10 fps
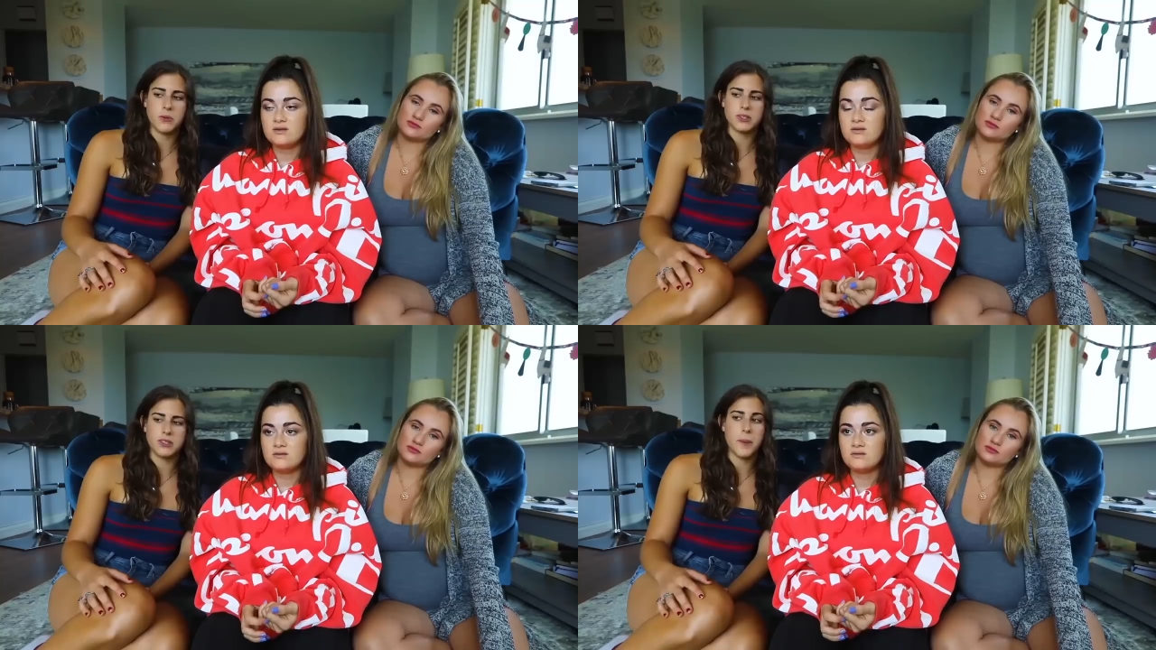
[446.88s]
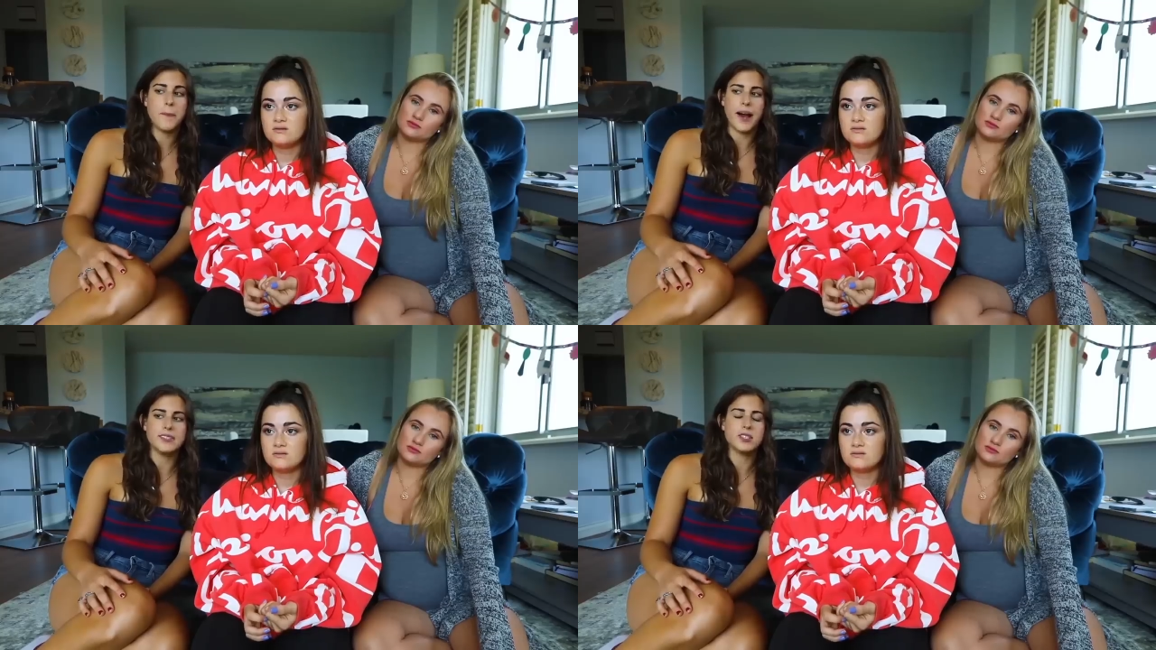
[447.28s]
Speaker 1: It was
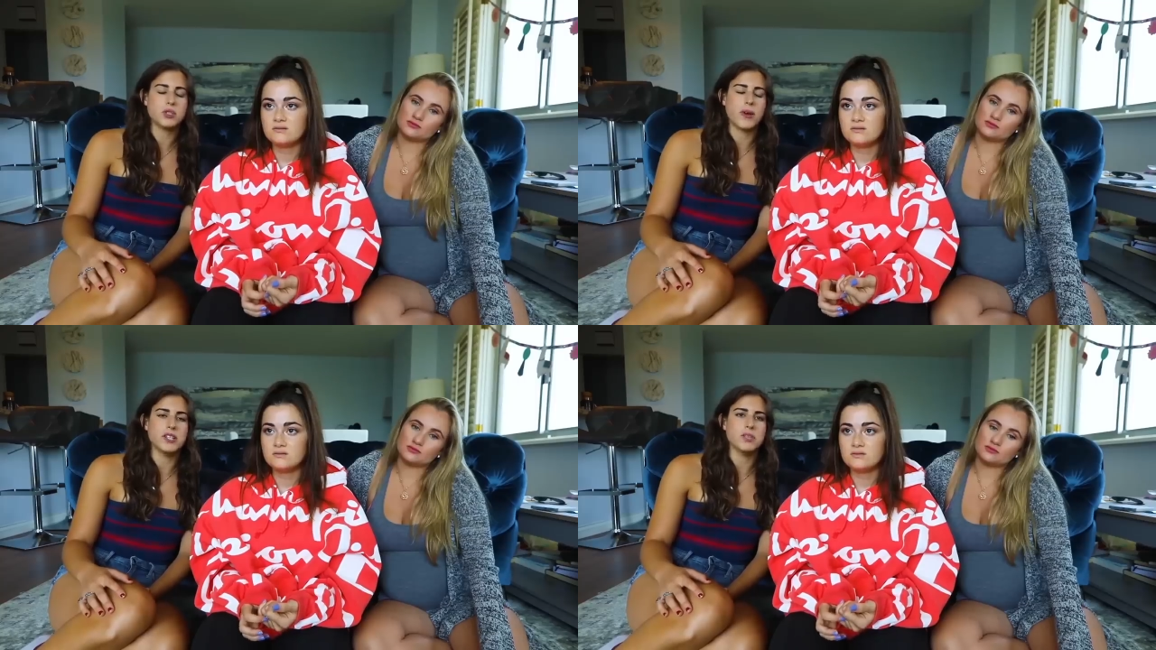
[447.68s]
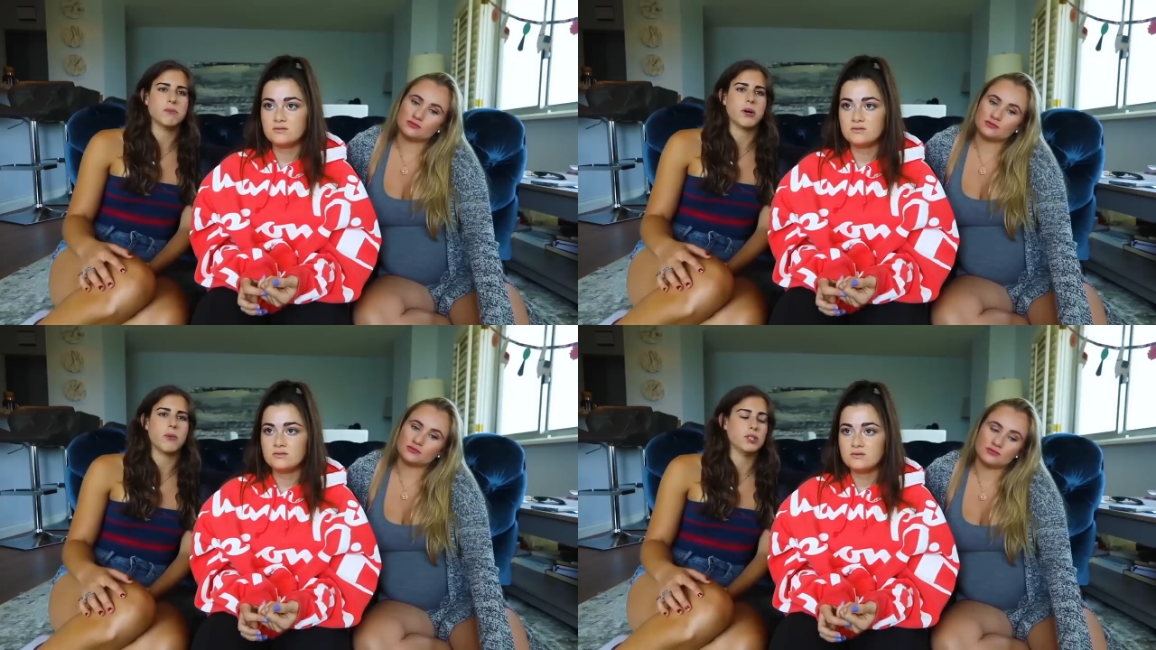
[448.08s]
a bad
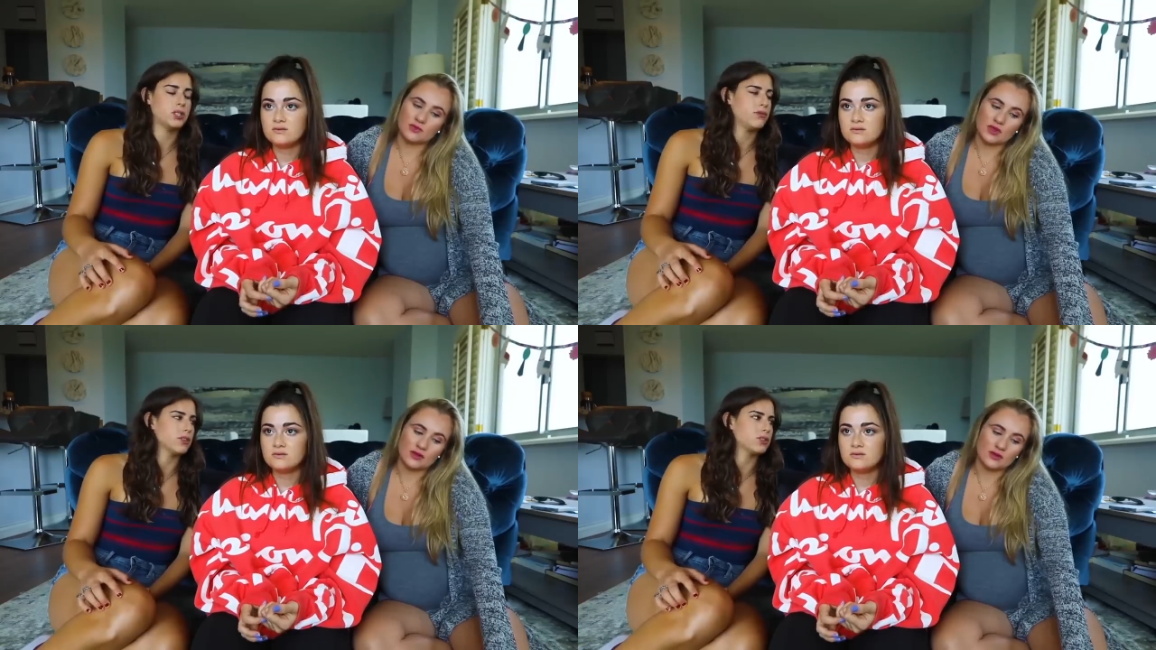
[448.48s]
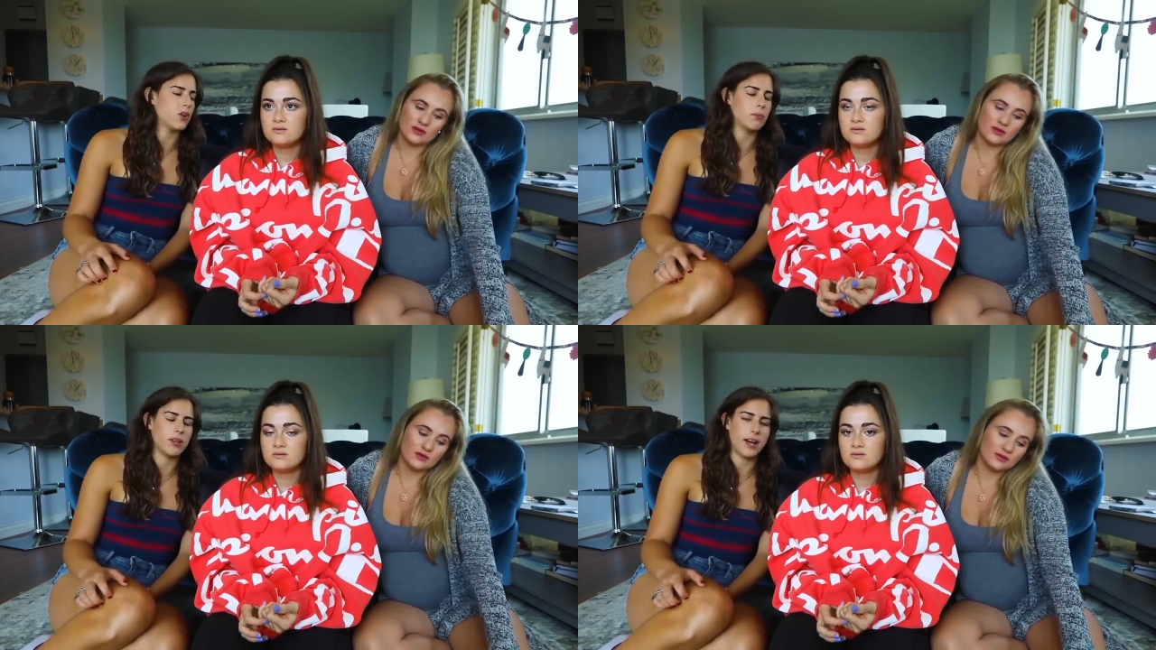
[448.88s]
situation, but we just feel
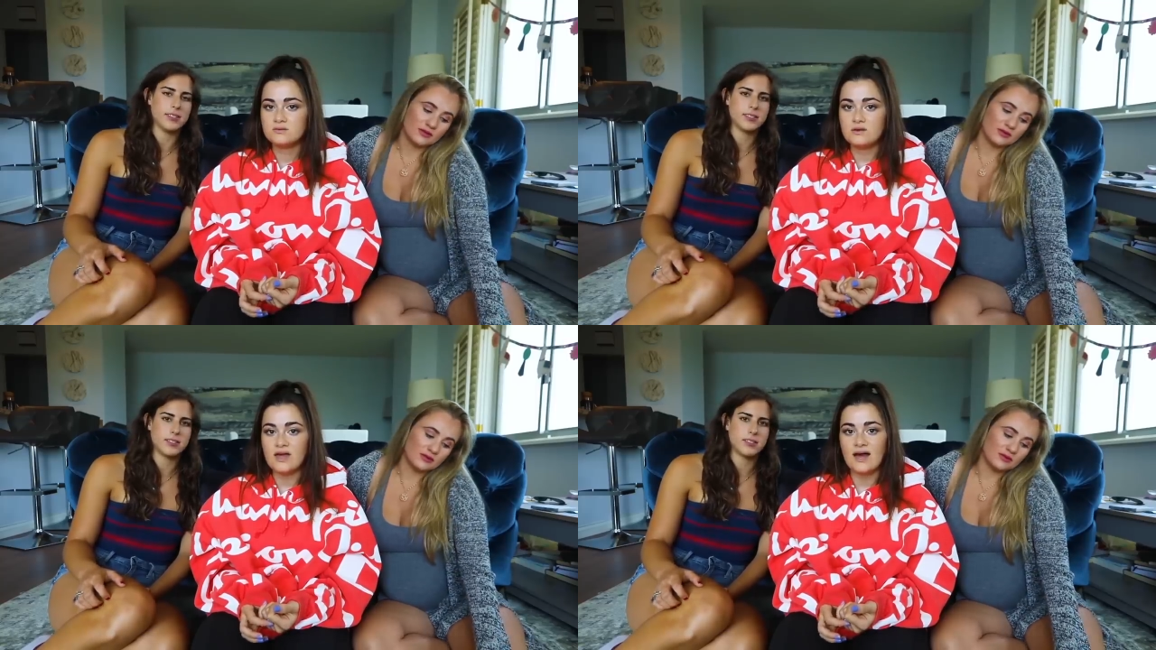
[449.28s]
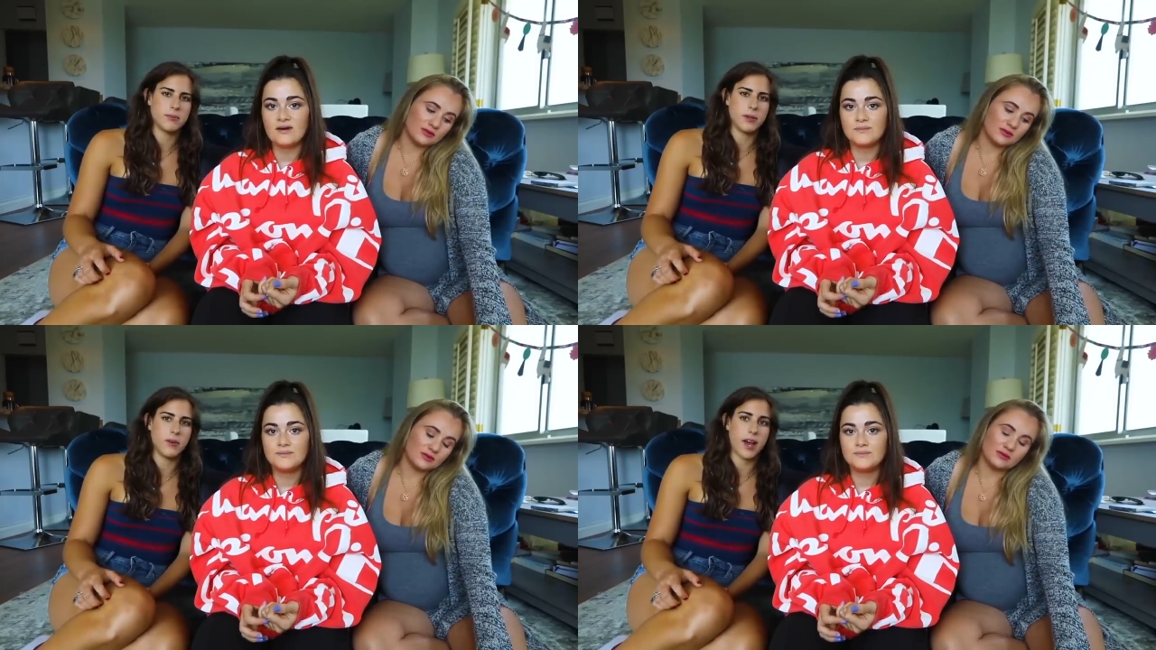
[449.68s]
so blessed
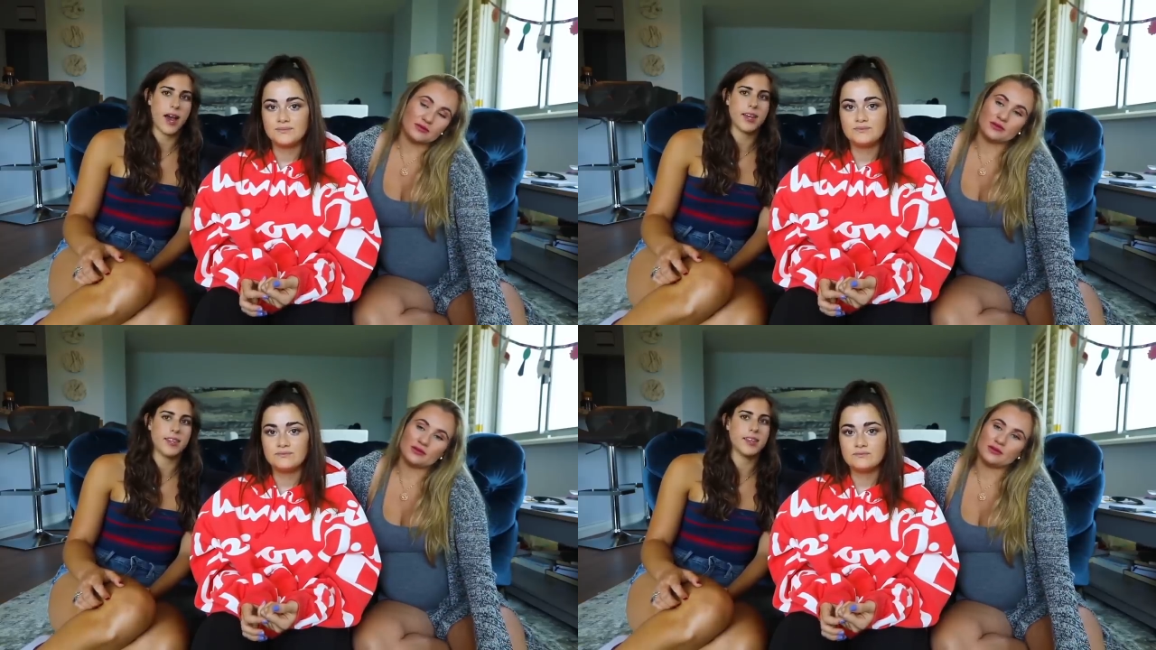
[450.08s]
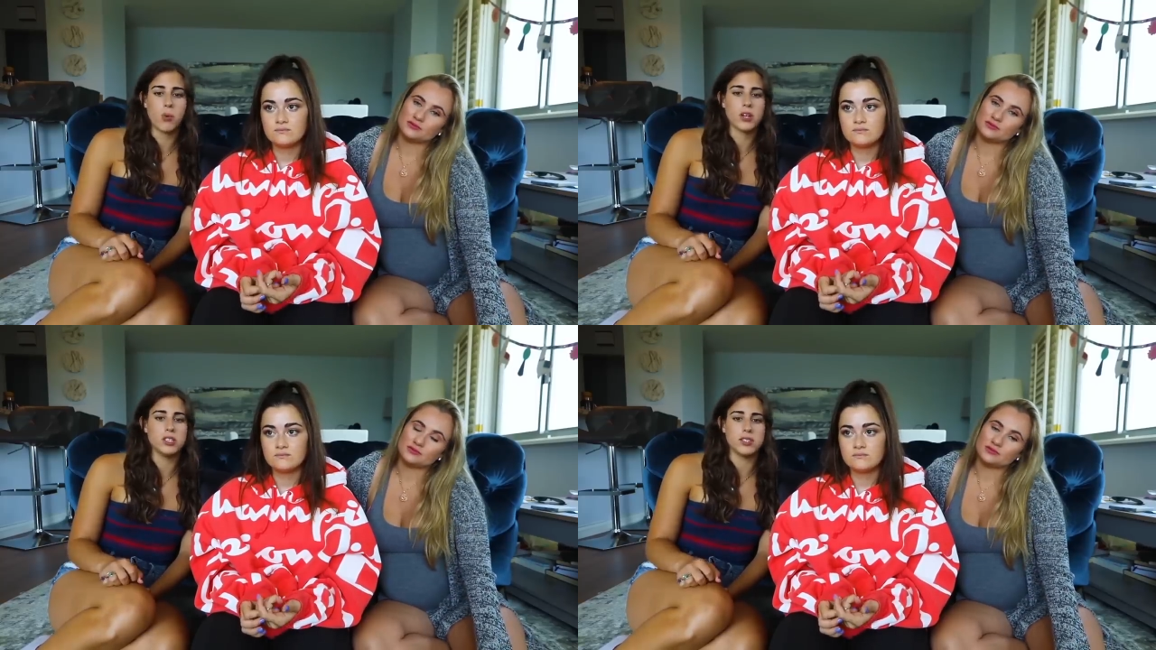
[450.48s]
yeah. to be okay.
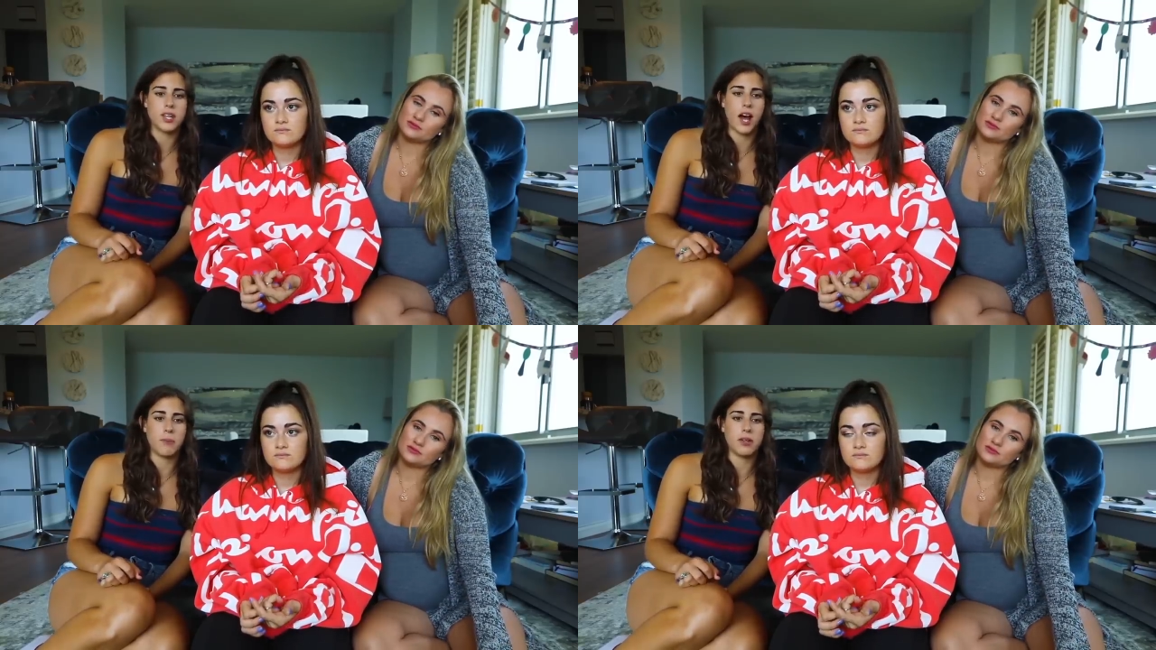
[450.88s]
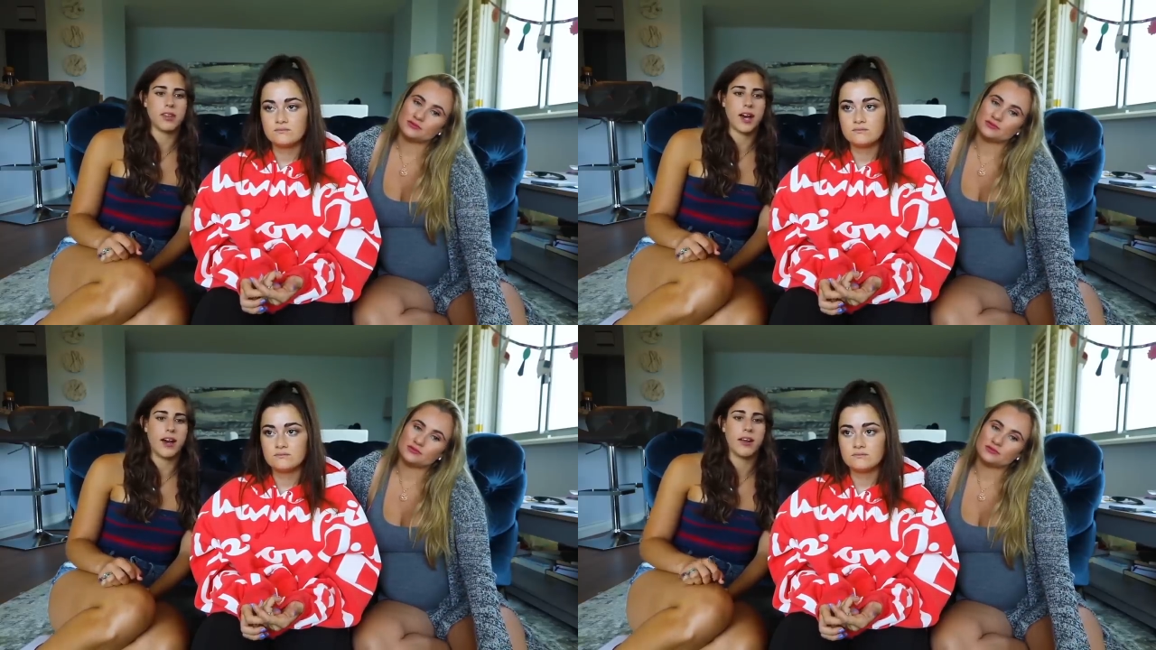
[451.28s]
And we're just
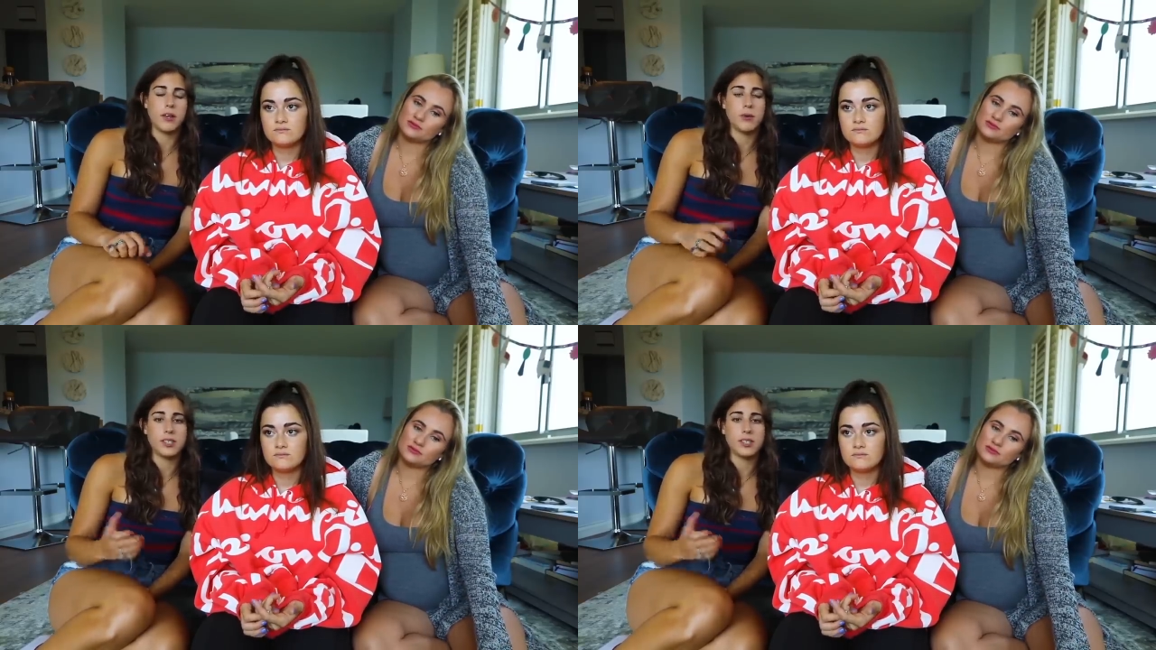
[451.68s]
happy that it